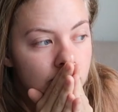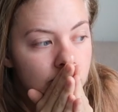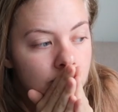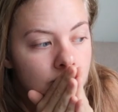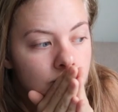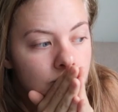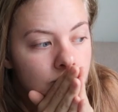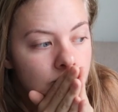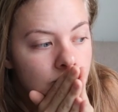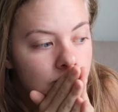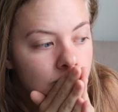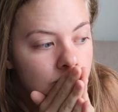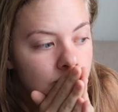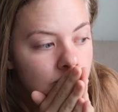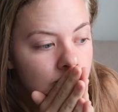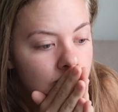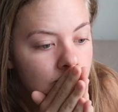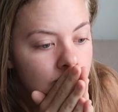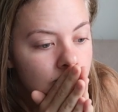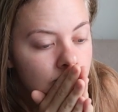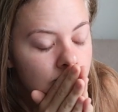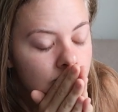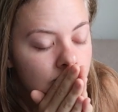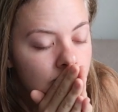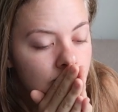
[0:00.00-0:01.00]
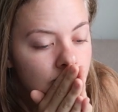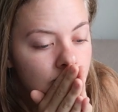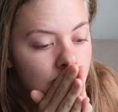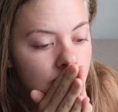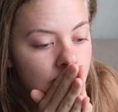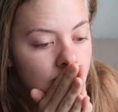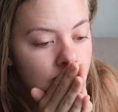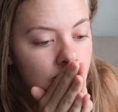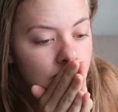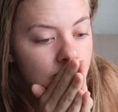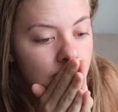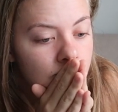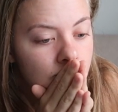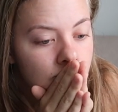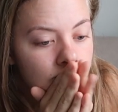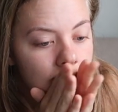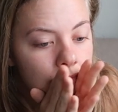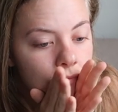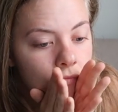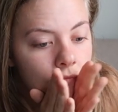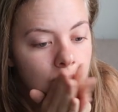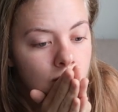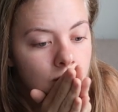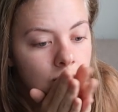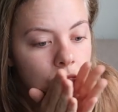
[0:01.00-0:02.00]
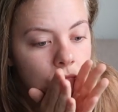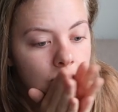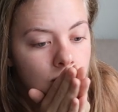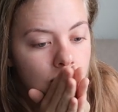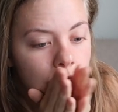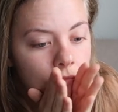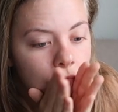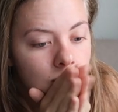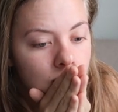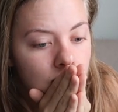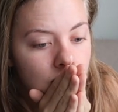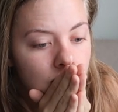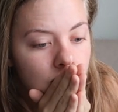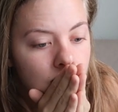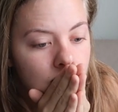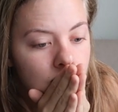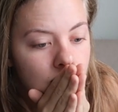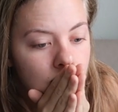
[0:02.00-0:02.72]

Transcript: (silence)